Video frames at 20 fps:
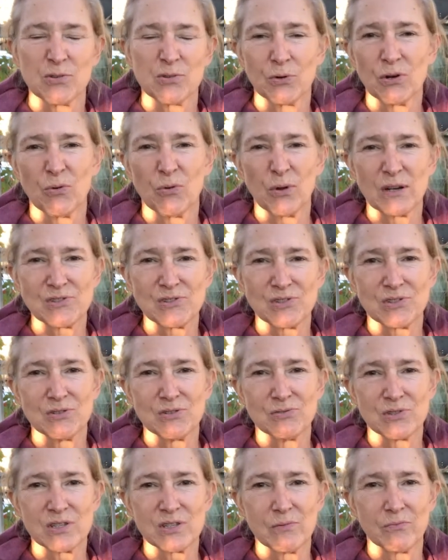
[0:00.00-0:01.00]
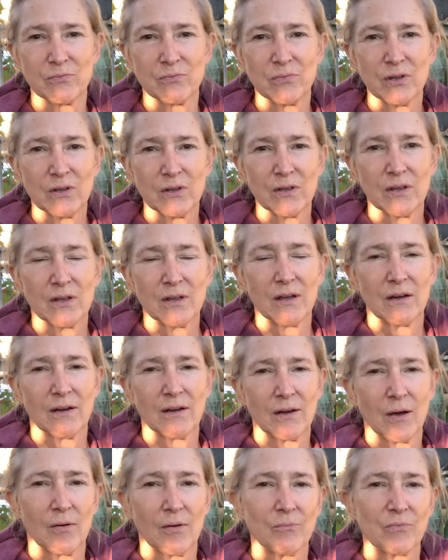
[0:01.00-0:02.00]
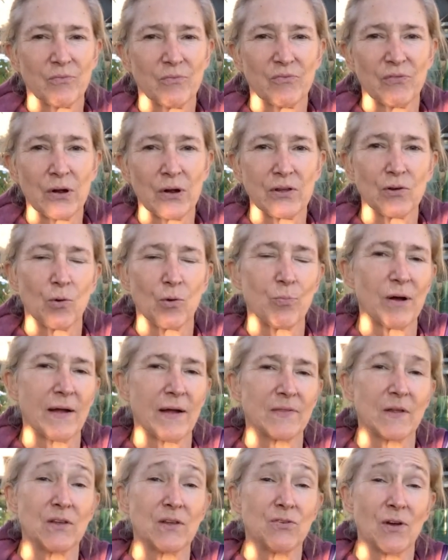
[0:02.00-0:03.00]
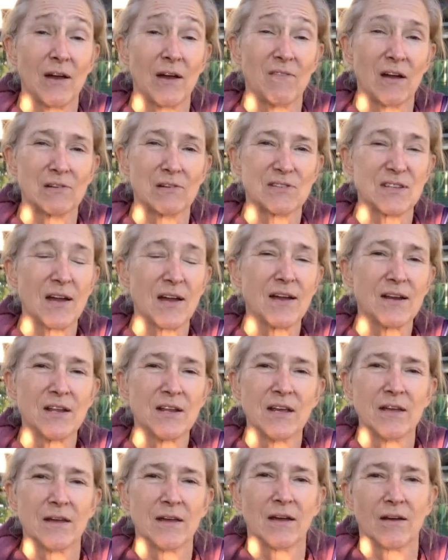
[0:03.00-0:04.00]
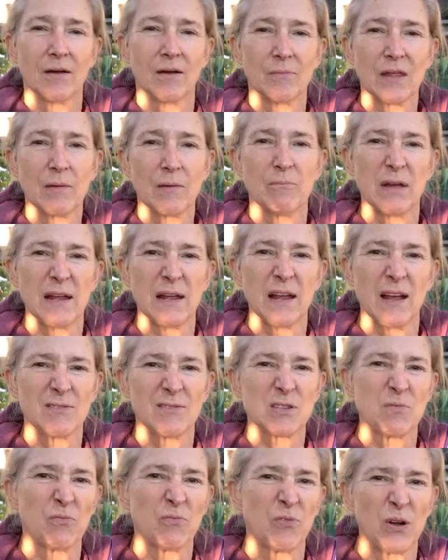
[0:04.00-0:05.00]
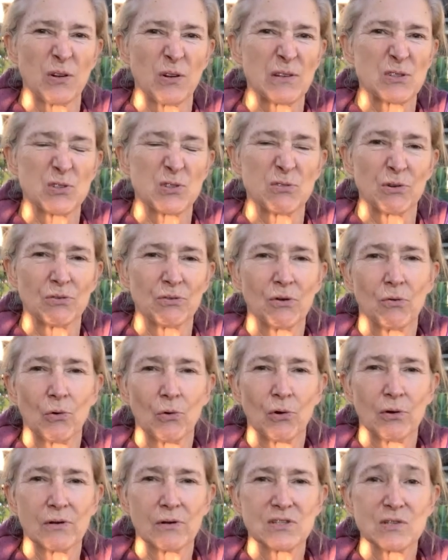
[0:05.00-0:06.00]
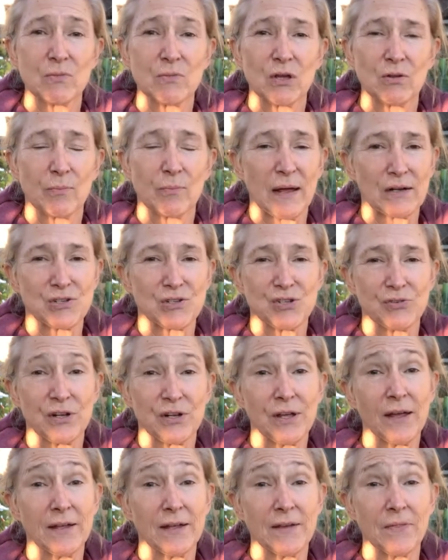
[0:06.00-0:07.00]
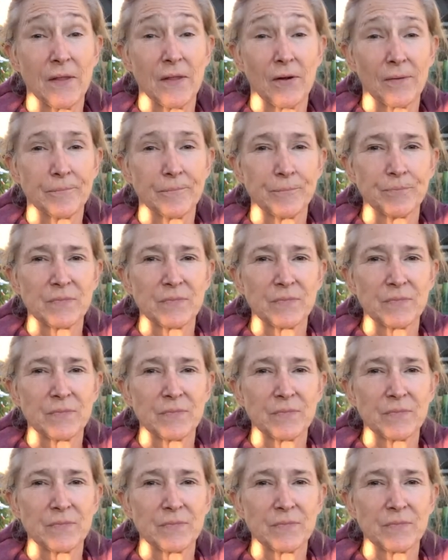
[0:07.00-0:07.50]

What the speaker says: So we don't want to just use some fungal pot that you have outside that may have some fungus or some other bacteria in there.